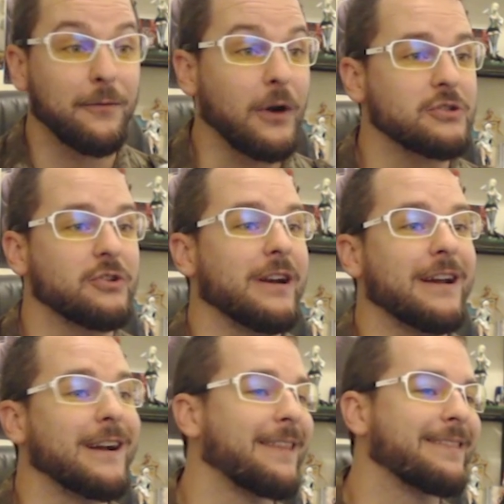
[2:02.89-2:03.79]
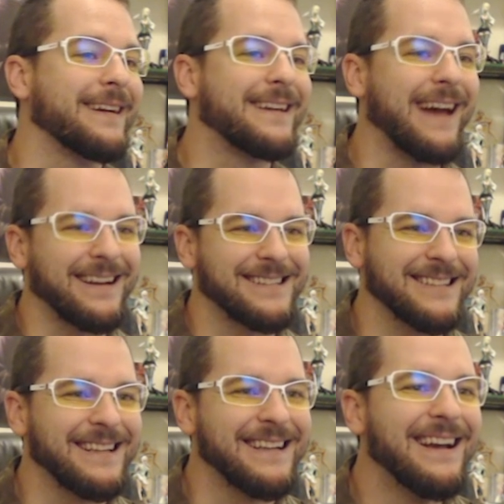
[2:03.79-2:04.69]
frustrating, I think,
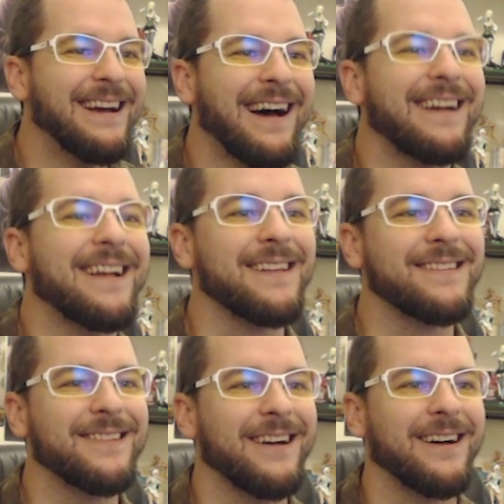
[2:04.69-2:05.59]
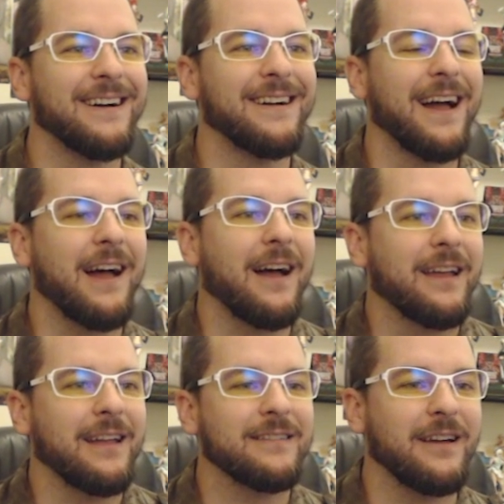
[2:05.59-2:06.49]
actually, against
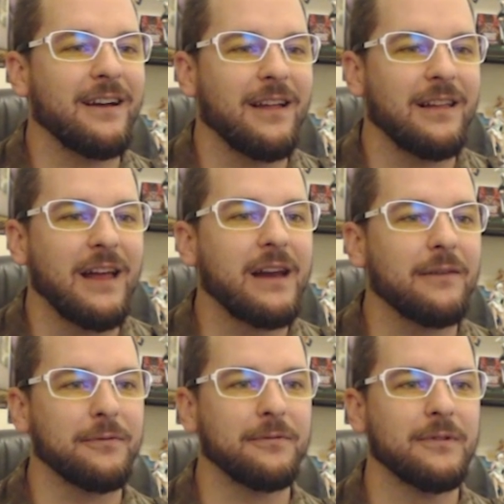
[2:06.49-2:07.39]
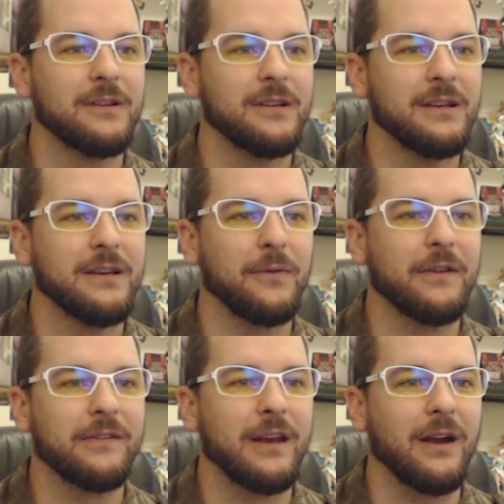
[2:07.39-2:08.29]
a lot of
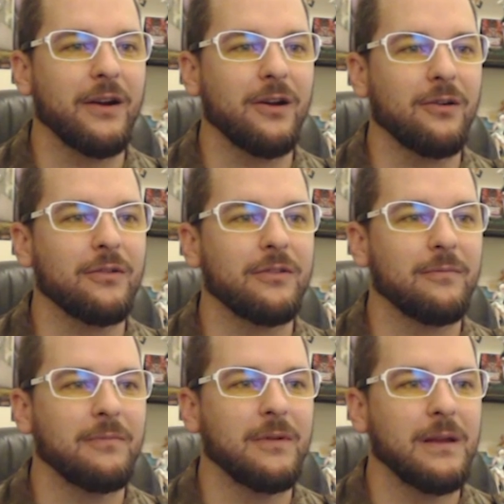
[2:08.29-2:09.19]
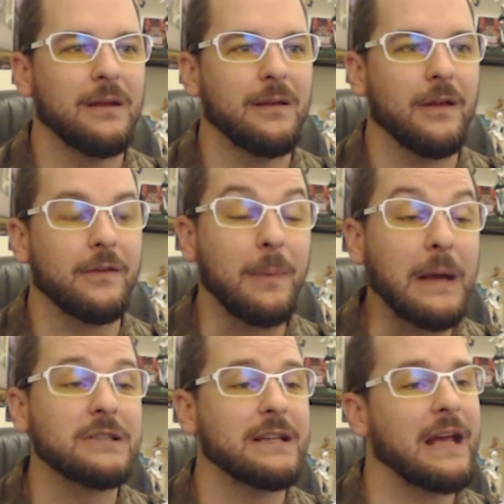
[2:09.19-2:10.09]
different scenarios,
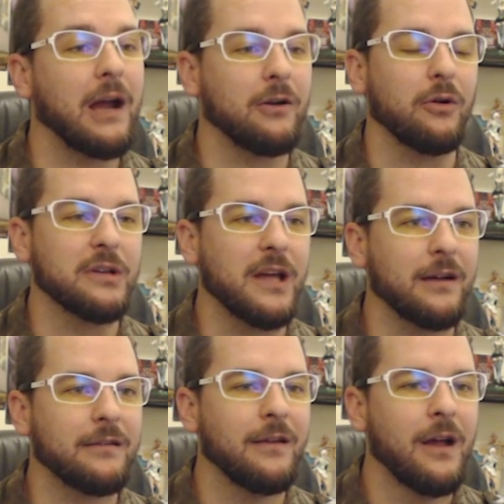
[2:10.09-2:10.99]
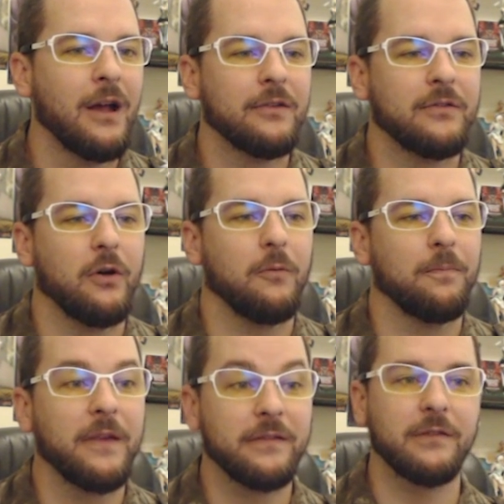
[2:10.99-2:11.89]
especially aggro decks. So
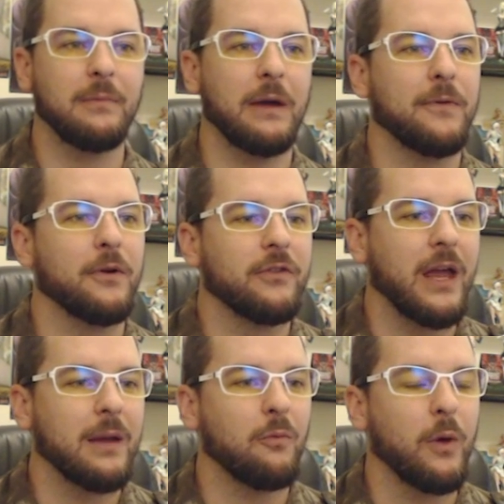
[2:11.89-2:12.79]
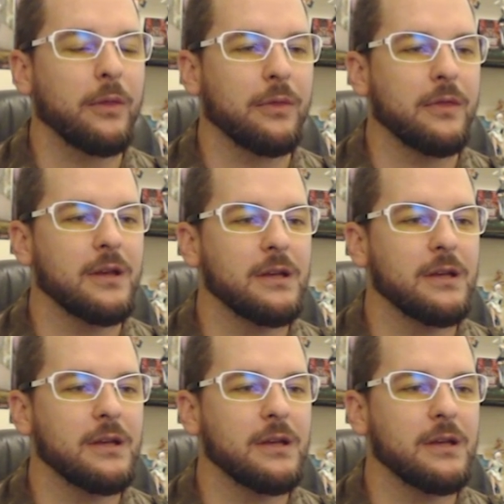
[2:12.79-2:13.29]
this is my first game with